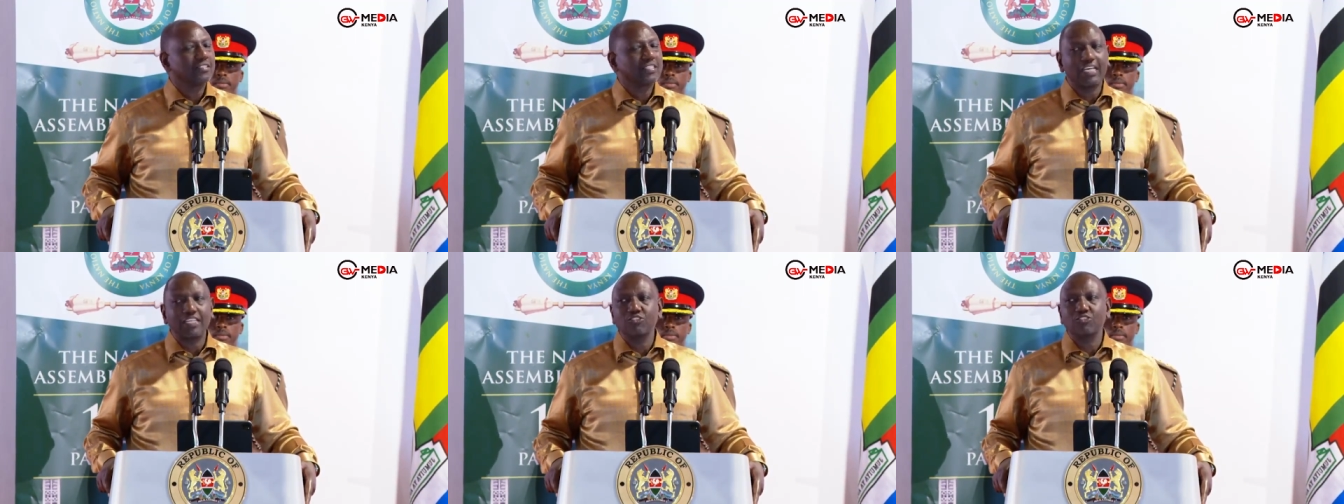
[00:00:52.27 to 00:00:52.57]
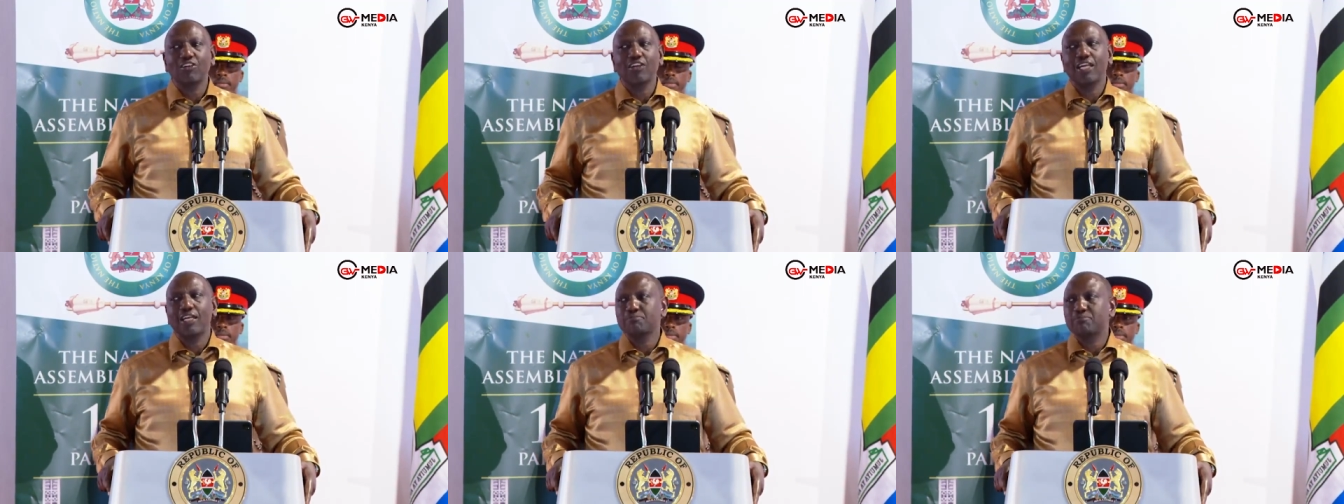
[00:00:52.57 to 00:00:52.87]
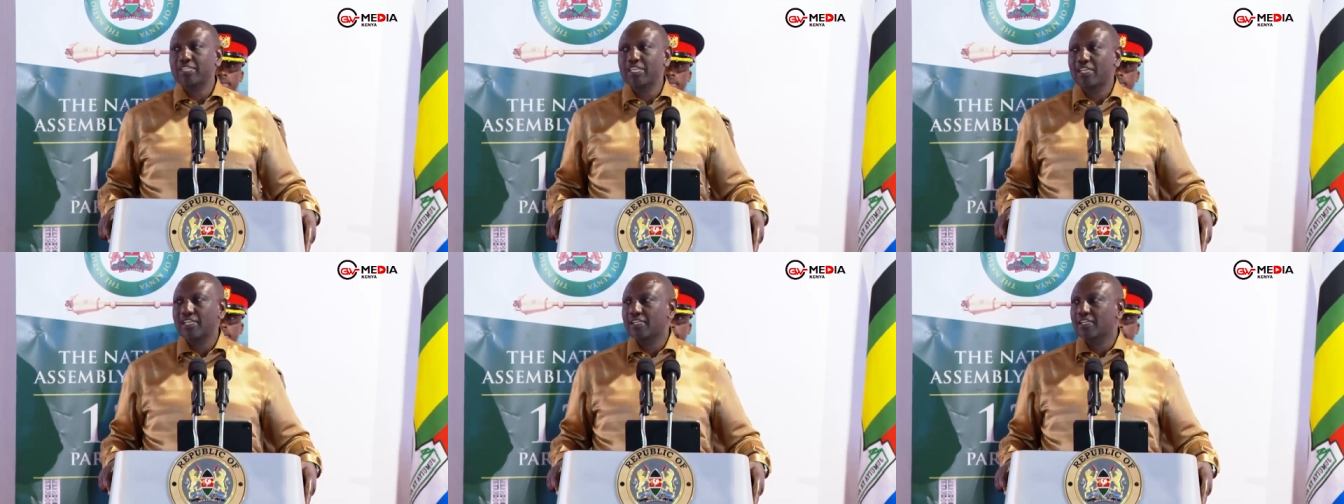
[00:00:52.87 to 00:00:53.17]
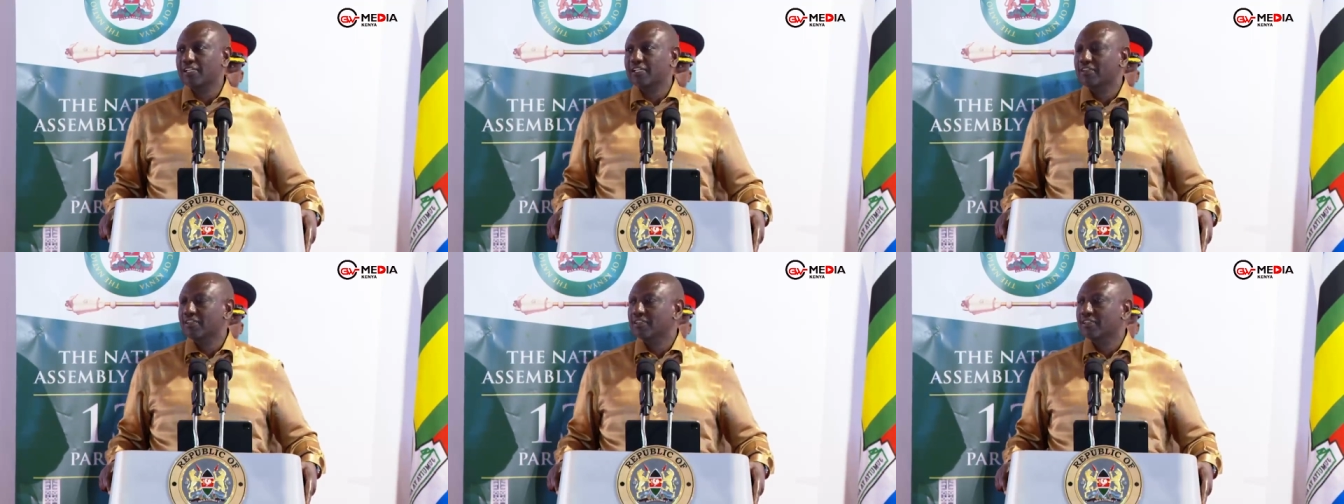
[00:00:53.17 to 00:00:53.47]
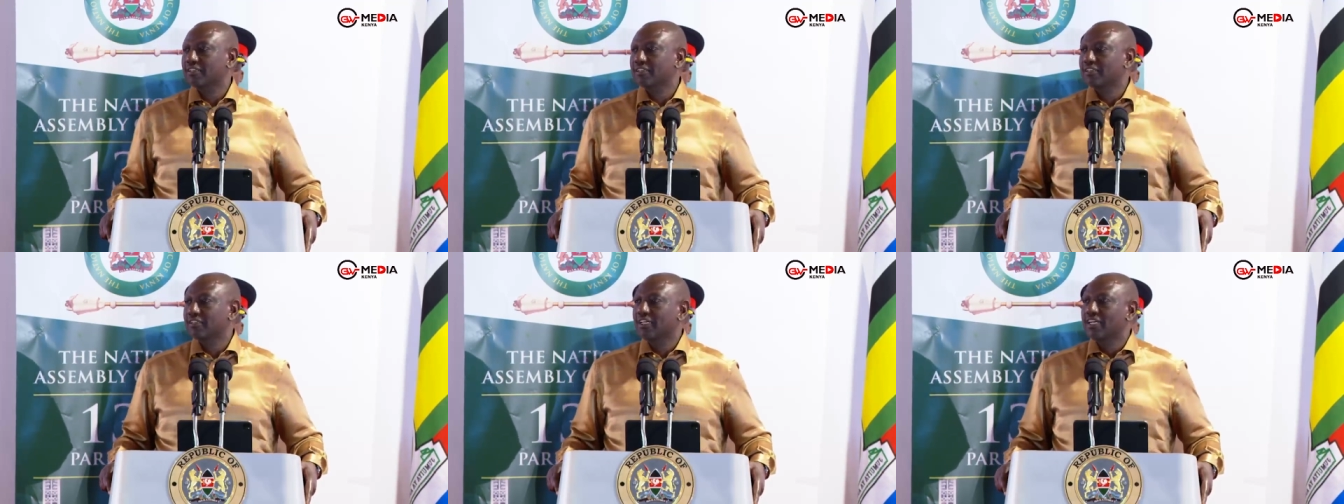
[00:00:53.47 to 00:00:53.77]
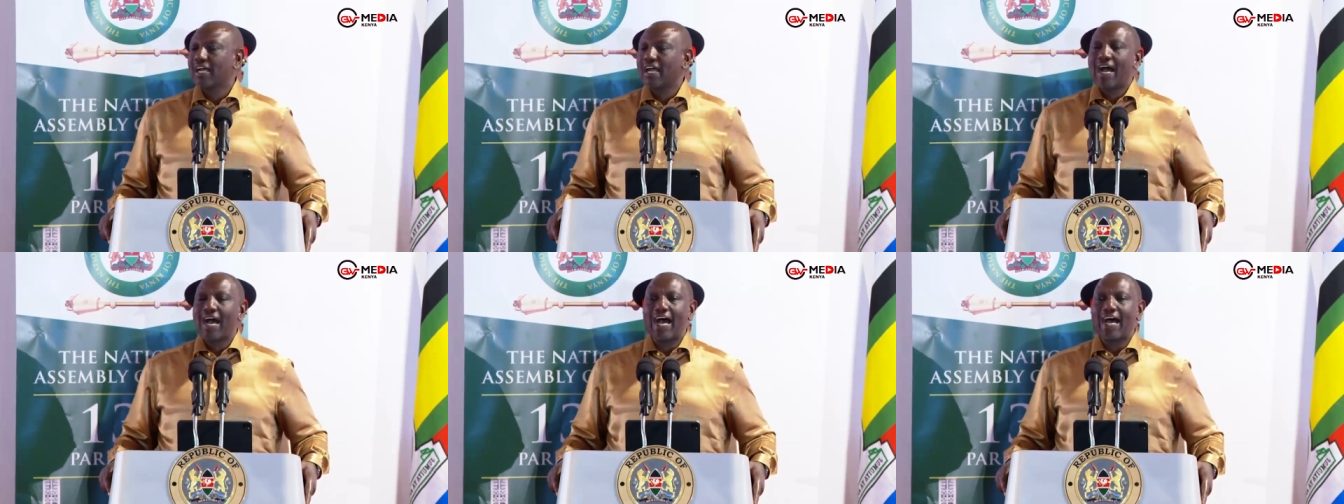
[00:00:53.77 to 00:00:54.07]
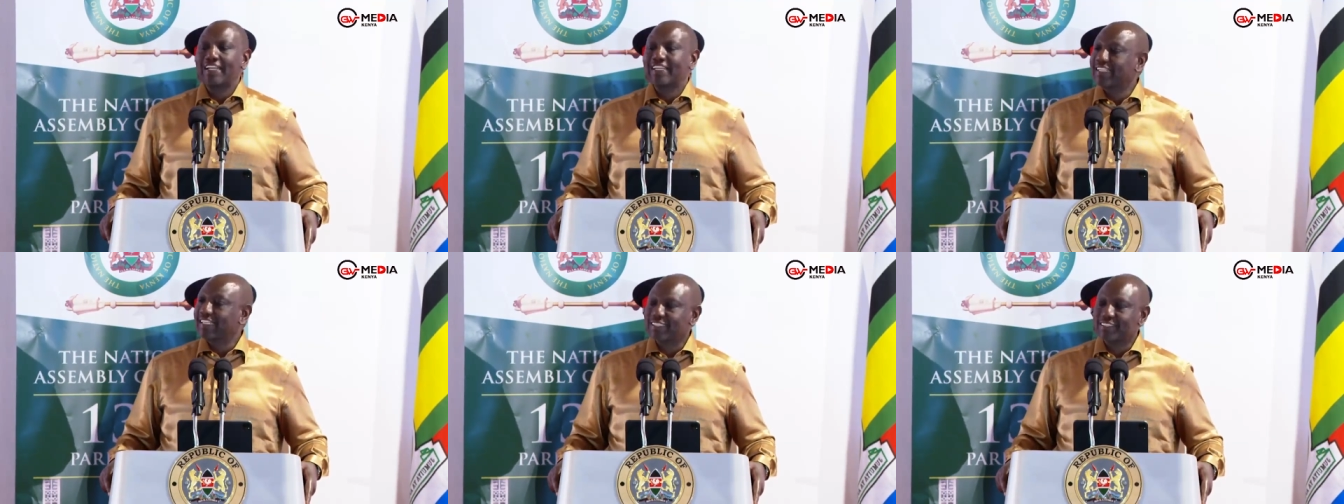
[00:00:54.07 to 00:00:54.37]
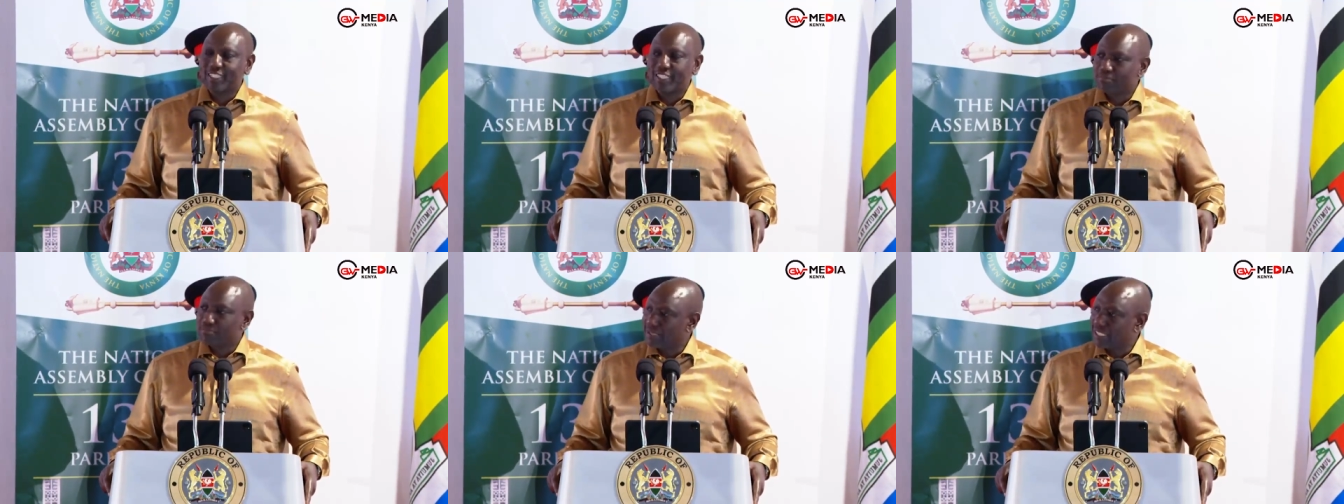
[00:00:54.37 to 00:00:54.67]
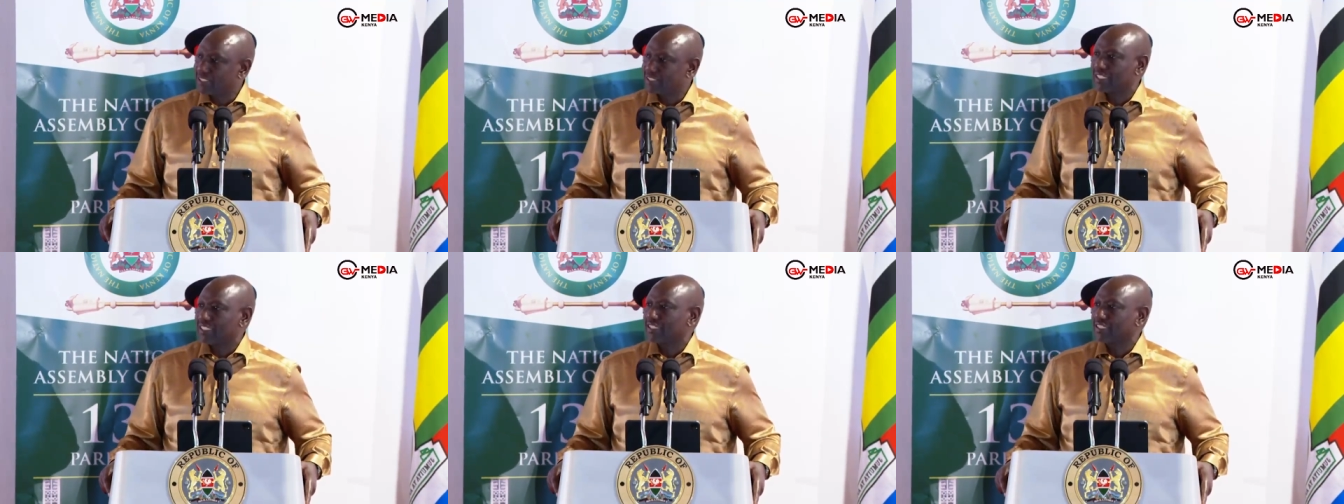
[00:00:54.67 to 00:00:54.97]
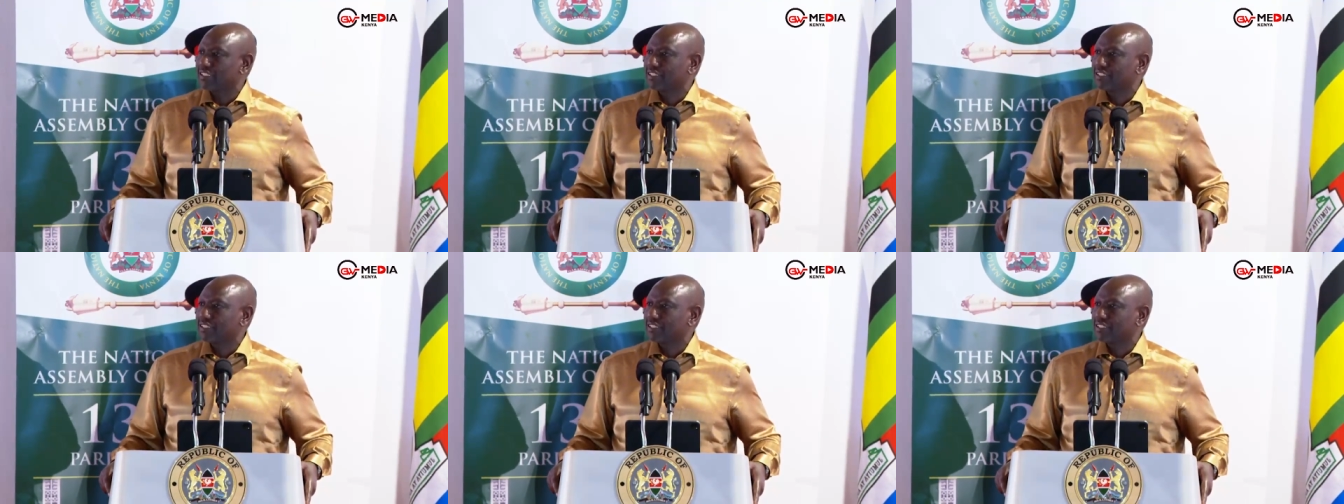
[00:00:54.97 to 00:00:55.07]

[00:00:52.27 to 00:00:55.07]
That's all I am saying. And it doesn't matter.